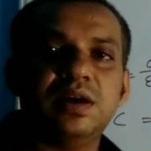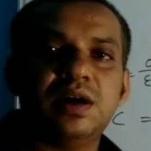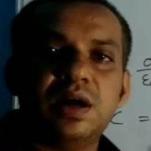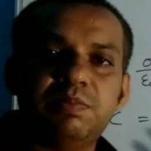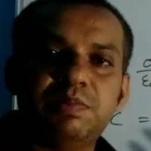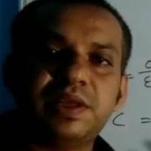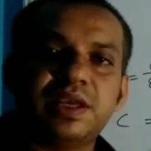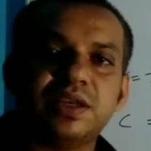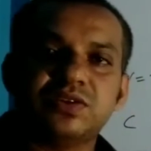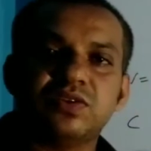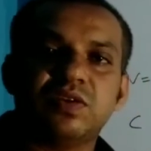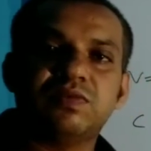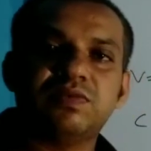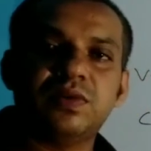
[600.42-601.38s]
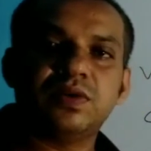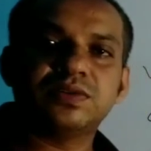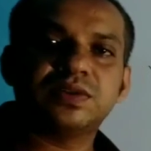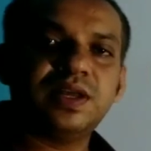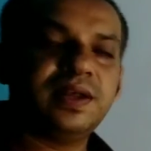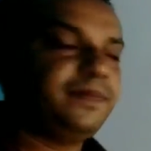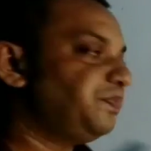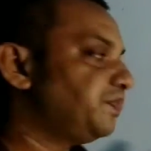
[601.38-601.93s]
application of Gauss
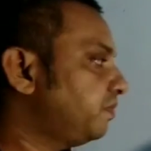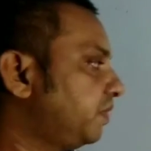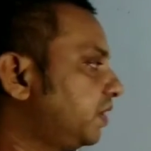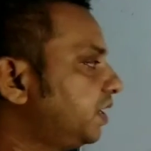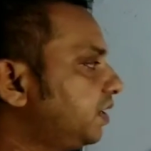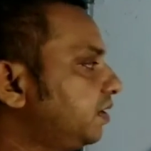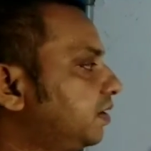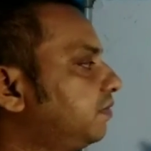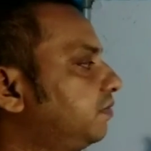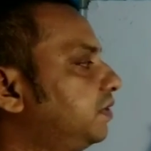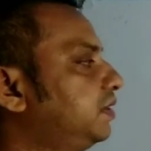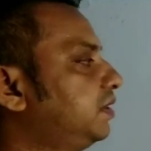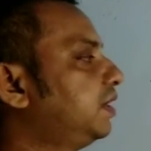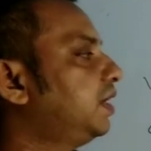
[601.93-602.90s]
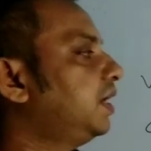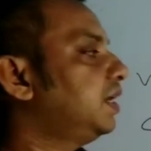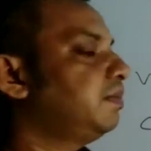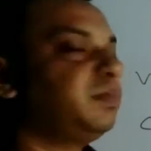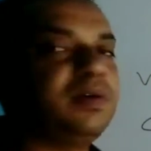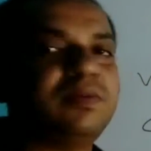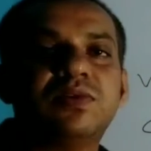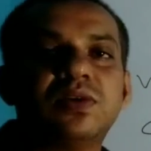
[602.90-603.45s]
law, where with the help
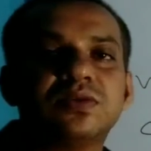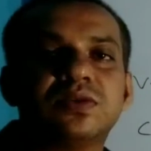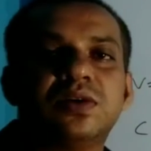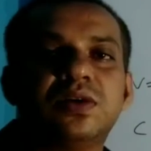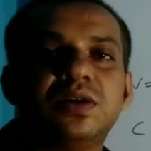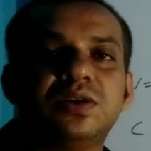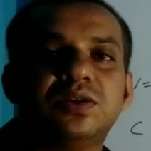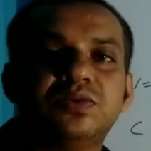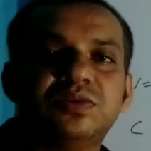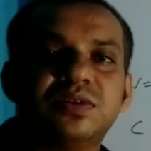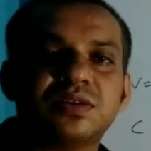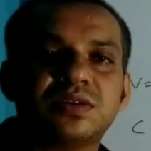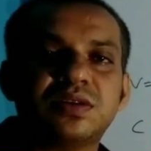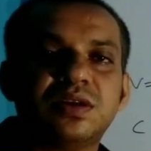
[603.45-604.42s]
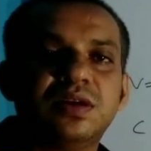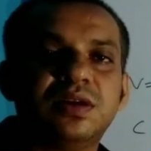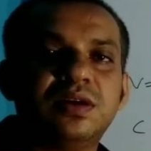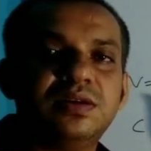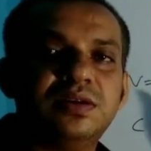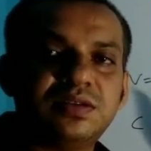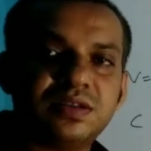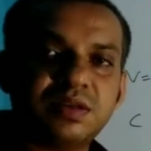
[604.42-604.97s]
of Gauss law you just
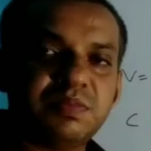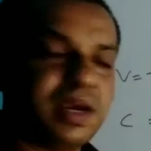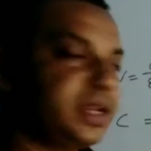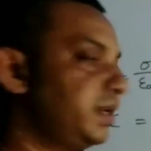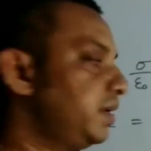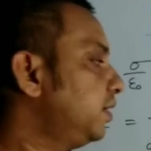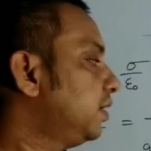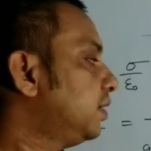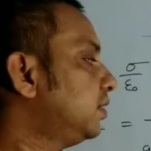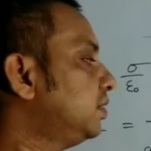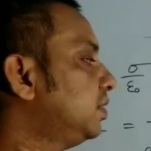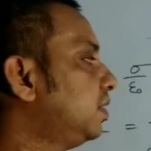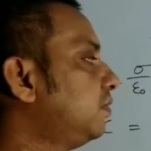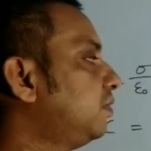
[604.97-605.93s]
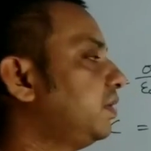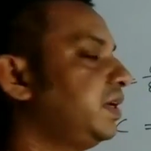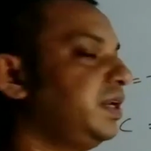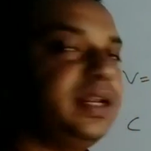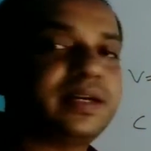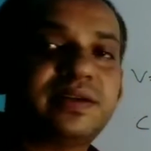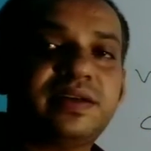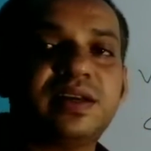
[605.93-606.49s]
determine the
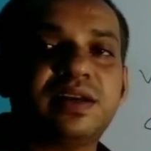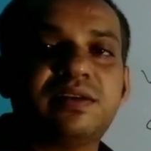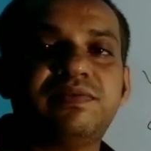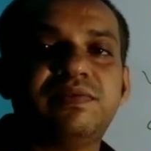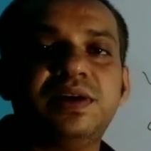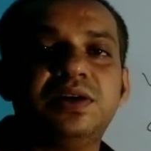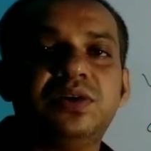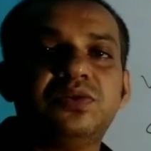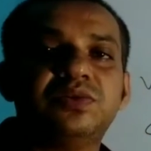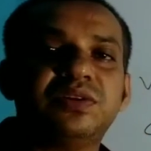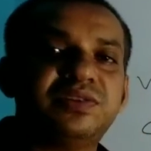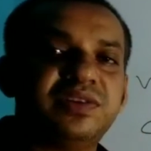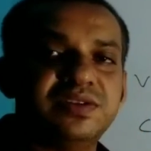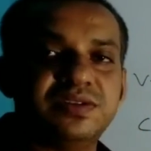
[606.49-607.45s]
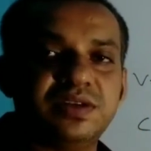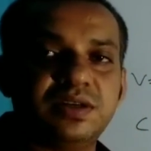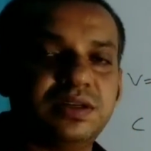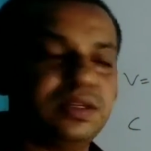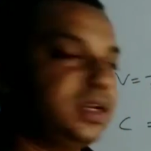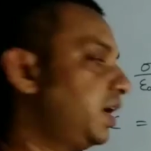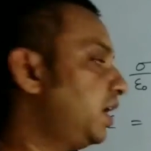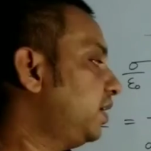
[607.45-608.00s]
electric field due to the thin sheet.
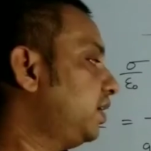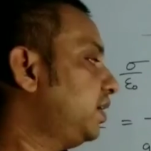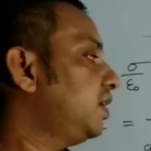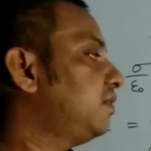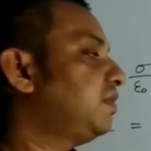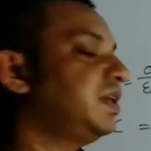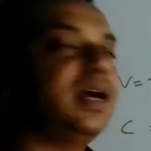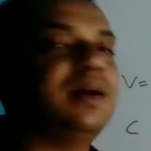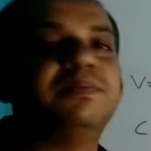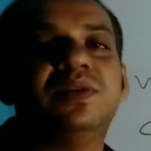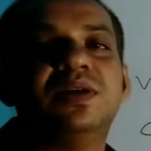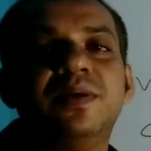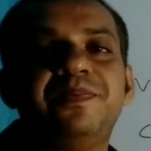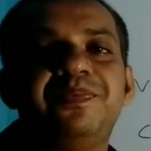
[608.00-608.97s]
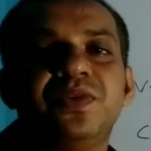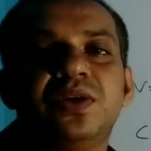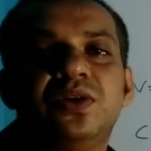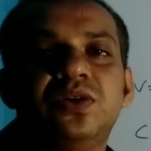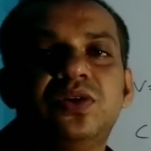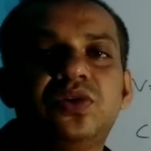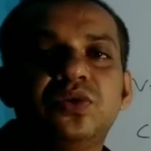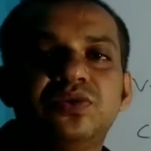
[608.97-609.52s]
And here we have the
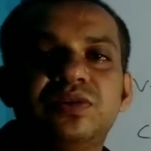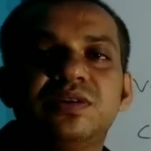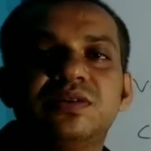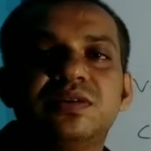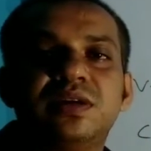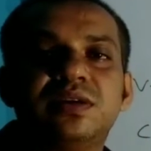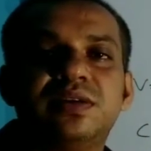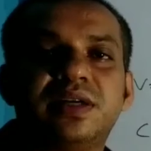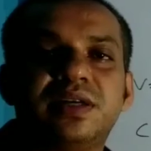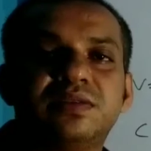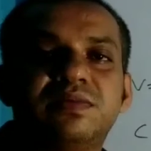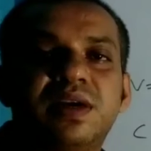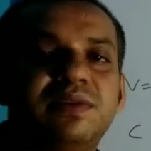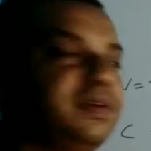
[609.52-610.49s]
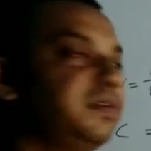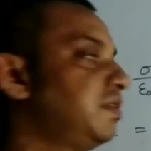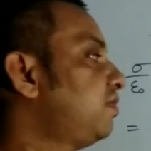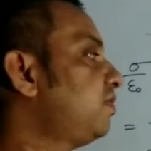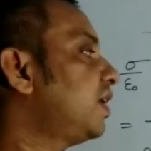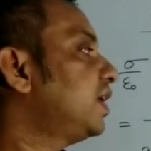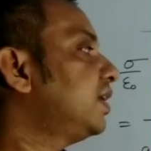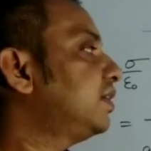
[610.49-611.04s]
two thin sheet, that is why we will
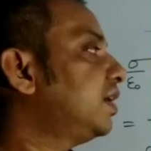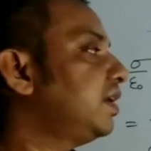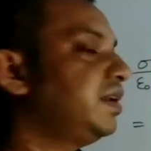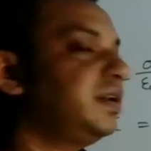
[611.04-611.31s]
find the